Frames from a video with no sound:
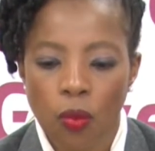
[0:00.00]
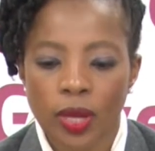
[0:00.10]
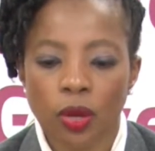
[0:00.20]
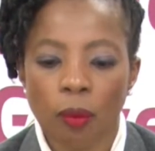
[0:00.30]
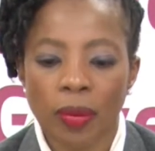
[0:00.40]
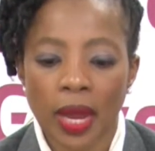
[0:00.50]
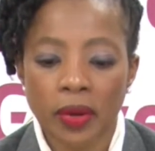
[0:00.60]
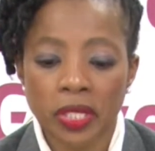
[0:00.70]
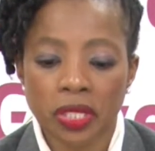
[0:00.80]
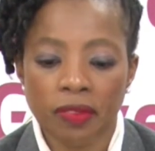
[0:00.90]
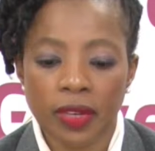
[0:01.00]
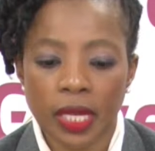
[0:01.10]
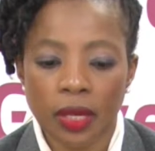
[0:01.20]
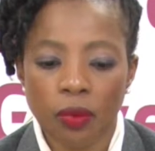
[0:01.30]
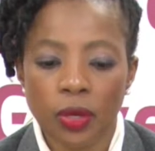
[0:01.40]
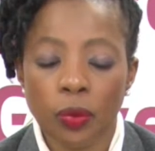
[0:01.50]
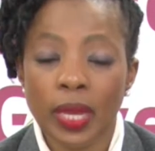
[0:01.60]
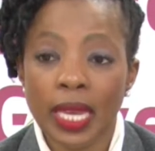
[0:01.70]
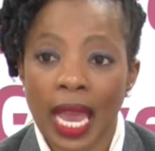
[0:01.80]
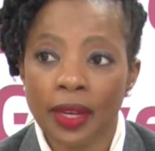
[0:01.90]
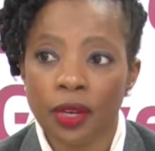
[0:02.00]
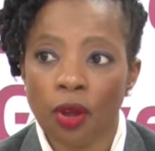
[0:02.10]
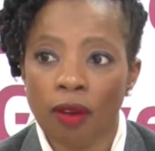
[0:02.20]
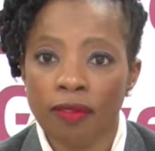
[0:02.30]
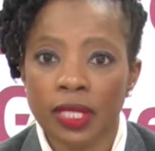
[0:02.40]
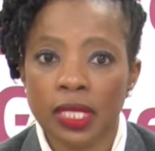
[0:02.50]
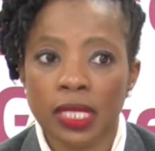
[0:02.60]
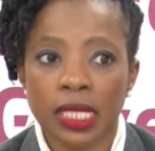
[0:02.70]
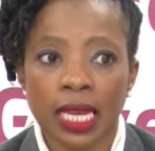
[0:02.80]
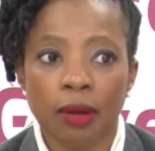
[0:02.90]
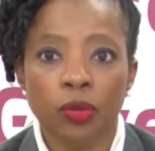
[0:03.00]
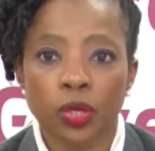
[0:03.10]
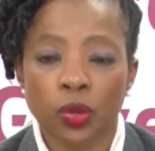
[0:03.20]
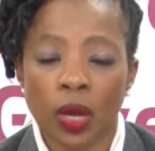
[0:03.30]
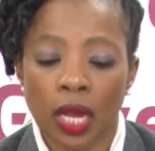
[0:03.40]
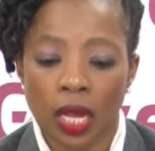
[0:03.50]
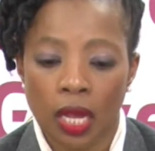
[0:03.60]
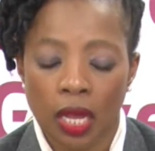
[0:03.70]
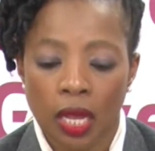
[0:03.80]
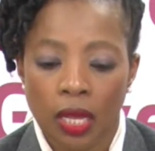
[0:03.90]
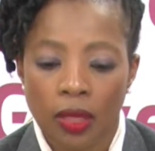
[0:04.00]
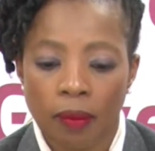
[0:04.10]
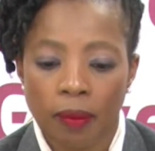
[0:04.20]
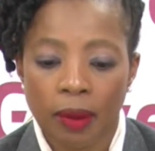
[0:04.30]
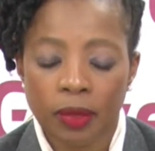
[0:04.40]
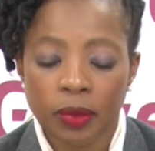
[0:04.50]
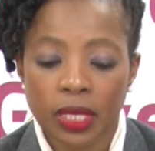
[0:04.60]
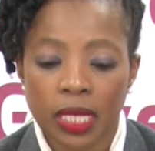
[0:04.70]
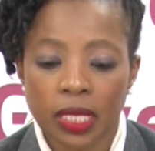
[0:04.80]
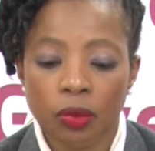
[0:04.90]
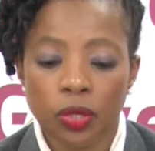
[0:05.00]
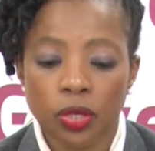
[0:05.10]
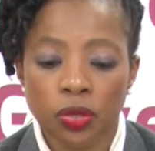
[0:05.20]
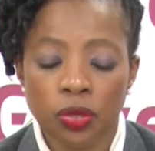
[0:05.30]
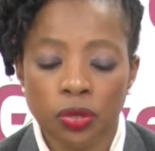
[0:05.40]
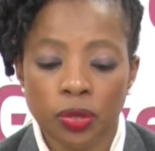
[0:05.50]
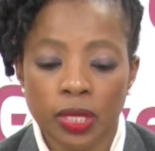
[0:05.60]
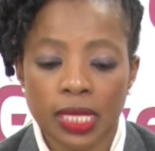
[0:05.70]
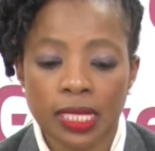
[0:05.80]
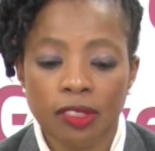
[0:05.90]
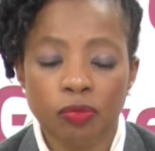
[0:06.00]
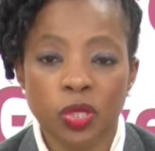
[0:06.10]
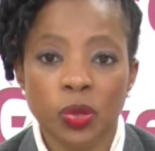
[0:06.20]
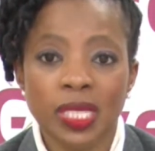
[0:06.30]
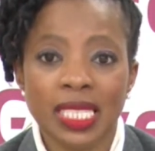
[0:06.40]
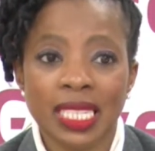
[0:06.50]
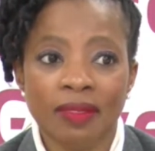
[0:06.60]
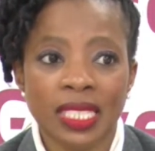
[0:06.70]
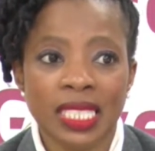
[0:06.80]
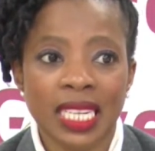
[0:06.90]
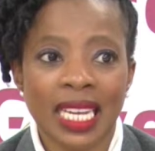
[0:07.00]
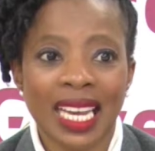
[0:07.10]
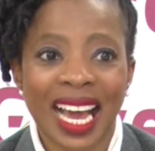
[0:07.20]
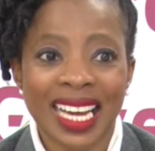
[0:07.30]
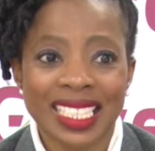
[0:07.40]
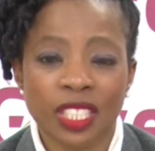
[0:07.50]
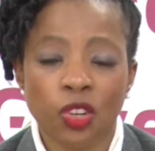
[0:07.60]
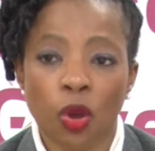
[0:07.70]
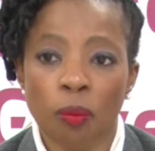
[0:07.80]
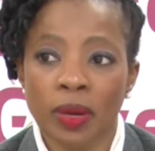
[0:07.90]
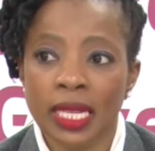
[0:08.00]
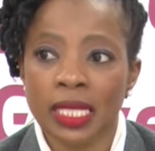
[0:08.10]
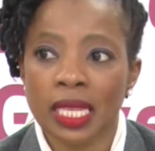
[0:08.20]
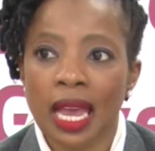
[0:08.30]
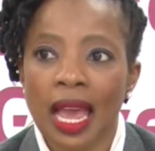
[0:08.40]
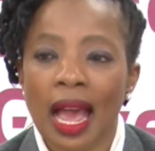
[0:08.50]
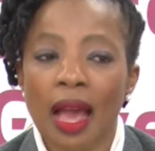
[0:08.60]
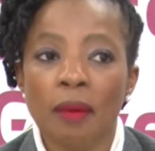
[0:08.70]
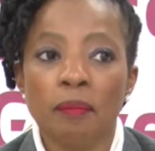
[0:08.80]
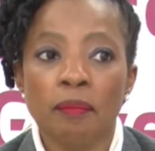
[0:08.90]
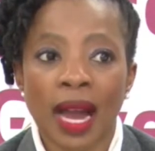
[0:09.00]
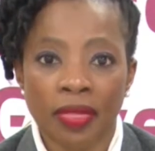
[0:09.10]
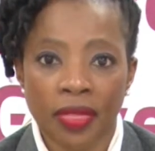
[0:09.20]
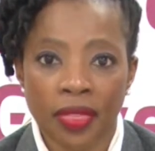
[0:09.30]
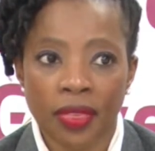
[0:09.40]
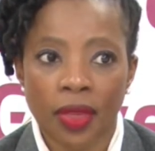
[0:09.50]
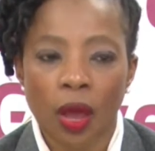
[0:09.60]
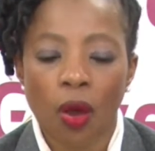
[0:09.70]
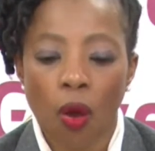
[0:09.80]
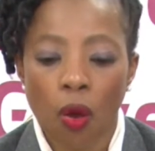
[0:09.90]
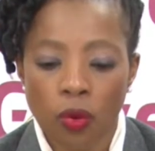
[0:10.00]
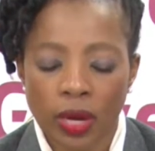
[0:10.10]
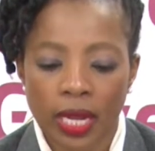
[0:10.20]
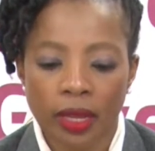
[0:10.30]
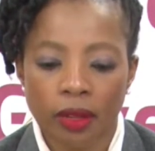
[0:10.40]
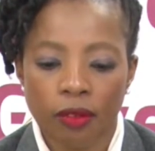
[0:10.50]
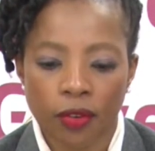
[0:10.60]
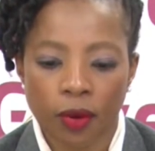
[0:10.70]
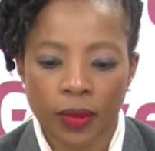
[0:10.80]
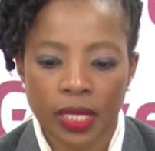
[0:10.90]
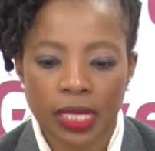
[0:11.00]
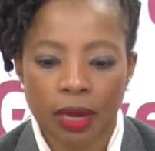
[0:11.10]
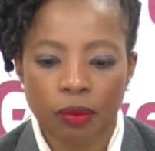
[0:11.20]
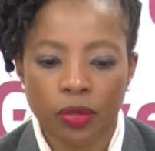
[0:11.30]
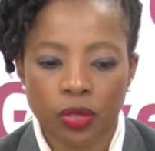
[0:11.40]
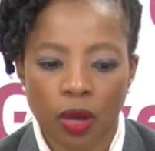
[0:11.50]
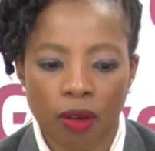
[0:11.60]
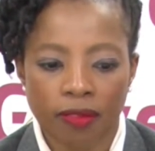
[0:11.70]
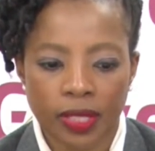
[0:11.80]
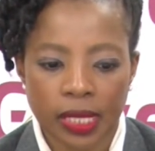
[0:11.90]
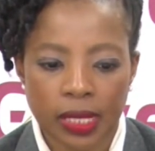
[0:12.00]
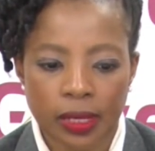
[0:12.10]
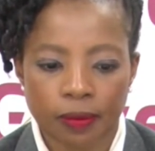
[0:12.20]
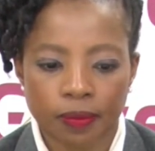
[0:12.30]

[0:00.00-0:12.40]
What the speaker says: When comparatively, when we had an office in Siabuswa, the Public Protector was used to receive between 70 and 100 complaints a month only from the Siabuswa office.